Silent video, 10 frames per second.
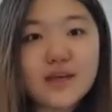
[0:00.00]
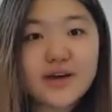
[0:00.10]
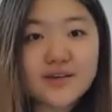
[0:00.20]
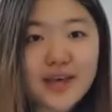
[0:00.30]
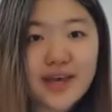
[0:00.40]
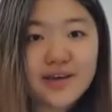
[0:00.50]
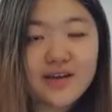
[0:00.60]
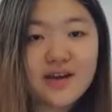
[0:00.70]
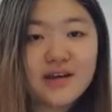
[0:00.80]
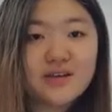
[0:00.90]
Okay,
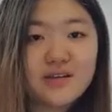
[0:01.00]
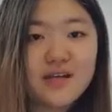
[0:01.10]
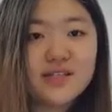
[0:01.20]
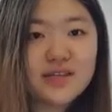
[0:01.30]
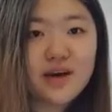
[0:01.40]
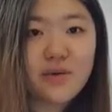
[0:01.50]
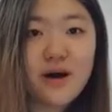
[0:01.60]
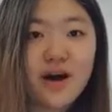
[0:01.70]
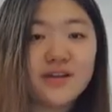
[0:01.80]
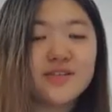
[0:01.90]
let's go
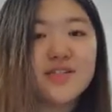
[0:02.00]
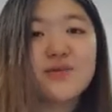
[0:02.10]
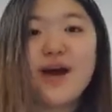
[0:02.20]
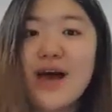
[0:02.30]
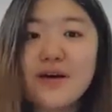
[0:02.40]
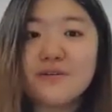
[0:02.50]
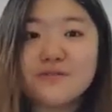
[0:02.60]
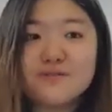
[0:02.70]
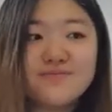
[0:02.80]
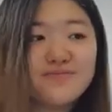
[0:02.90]
on to F.
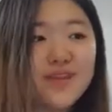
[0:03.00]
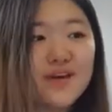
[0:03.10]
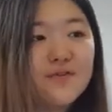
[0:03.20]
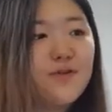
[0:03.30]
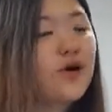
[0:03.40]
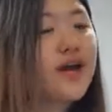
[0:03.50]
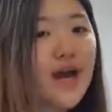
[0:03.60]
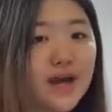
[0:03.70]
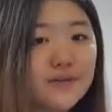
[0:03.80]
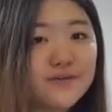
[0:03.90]
For
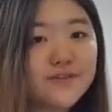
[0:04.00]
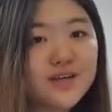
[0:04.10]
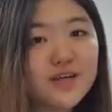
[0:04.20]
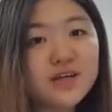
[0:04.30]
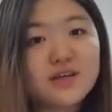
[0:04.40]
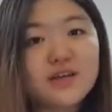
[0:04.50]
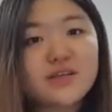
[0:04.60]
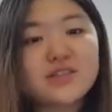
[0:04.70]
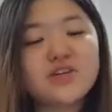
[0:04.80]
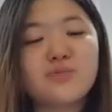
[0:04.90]
F, you need
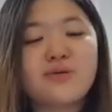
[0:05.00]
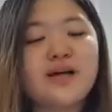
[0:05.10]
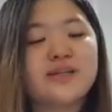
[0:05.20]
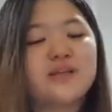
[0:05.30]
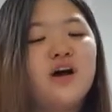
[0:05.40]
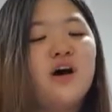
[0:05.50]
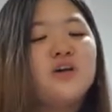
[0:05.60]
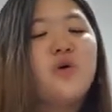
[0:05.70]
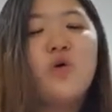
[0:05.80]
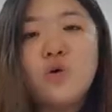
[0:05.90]
to press
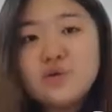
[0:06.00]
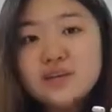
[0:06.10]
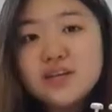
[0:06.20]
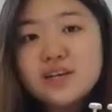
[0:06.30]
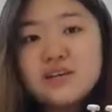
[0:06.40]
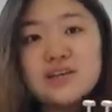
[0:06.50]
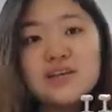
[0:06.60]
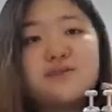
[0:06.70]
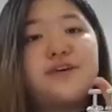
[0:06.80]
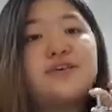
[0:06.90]
on only the
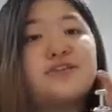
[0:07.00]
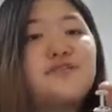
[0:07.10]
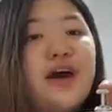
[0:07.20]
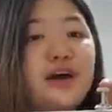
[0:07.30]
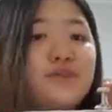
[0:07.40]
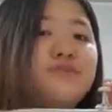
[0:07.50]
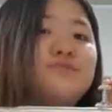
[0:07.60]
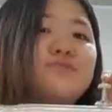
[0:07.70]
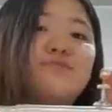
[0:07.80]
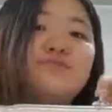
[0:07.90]
first valve,
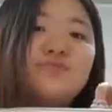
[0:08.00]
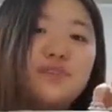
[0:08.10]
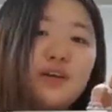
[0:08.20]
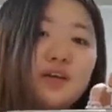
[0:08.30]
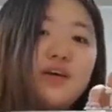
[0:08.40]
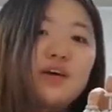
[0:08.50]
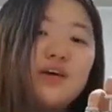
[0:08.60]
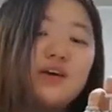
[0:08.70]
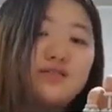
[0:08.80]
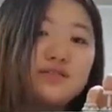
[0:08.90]

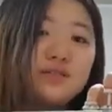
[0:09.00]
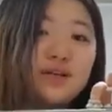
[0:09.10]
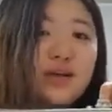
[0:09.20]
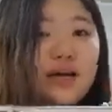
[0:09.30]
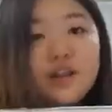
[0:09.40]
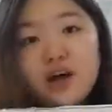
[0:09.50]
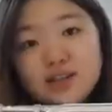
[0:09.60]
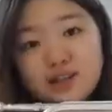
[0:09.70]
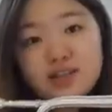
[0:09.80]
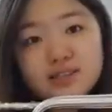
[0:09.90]
and
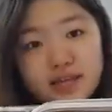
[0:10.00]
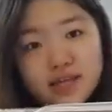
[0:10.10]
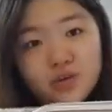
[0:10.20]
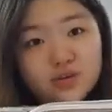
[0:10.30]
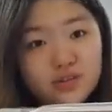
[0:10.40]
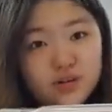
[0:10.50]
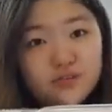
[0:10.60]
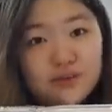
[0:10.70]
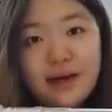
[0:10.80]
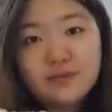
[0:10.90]
not the second or third
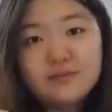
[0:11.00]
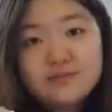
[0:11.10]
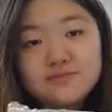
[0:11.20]
valve.